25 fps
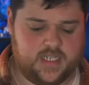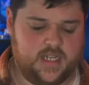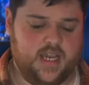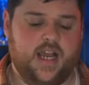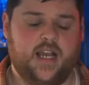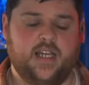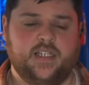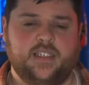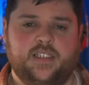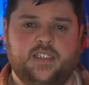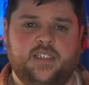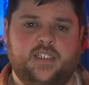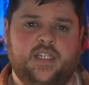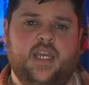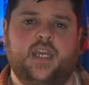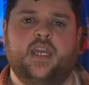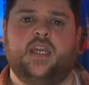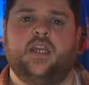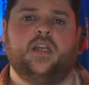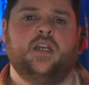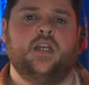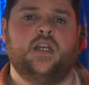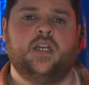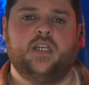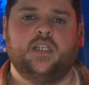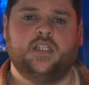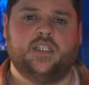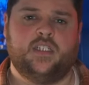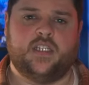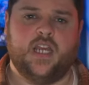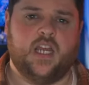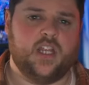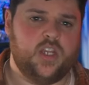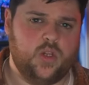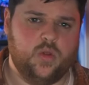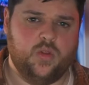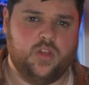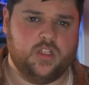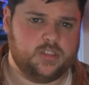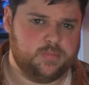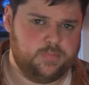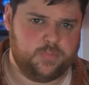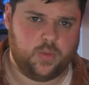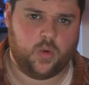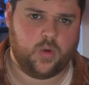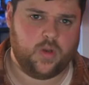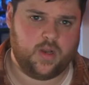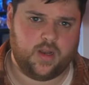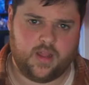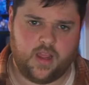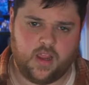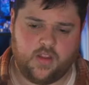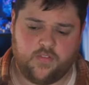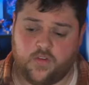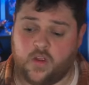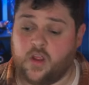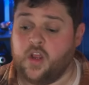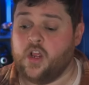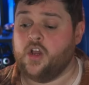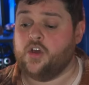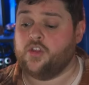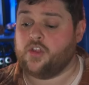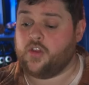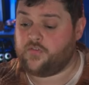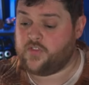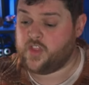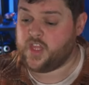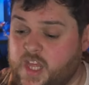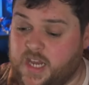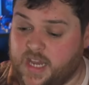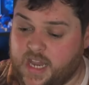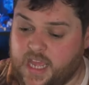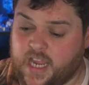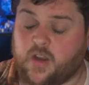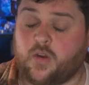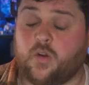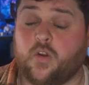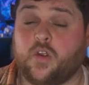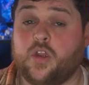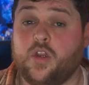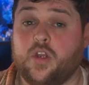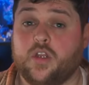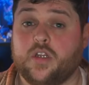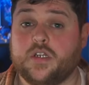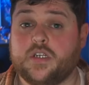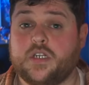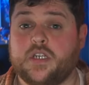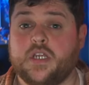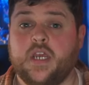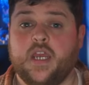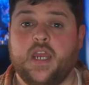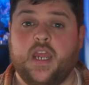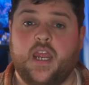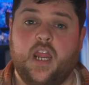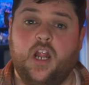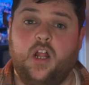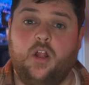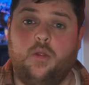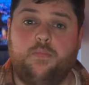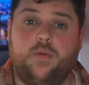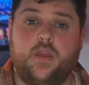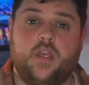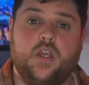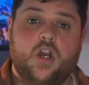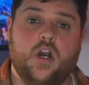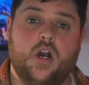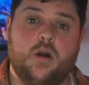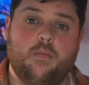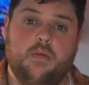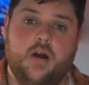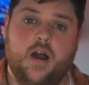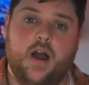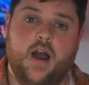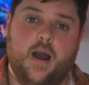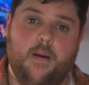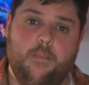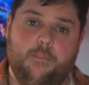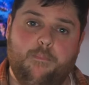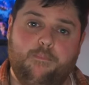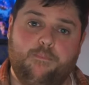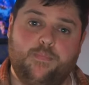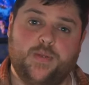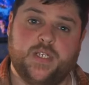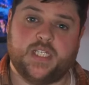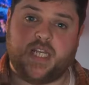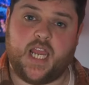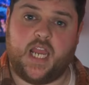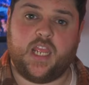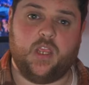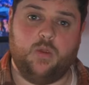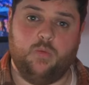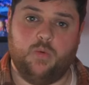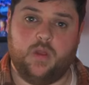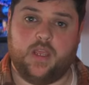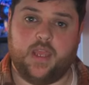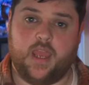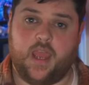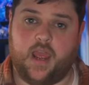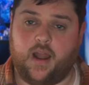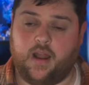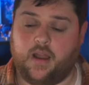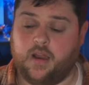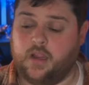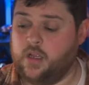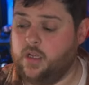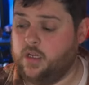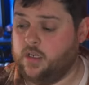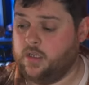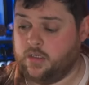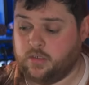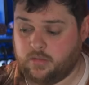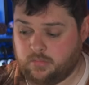It's an Aztec statue that's brought to life. If they electrocute it, it'll become a statue again.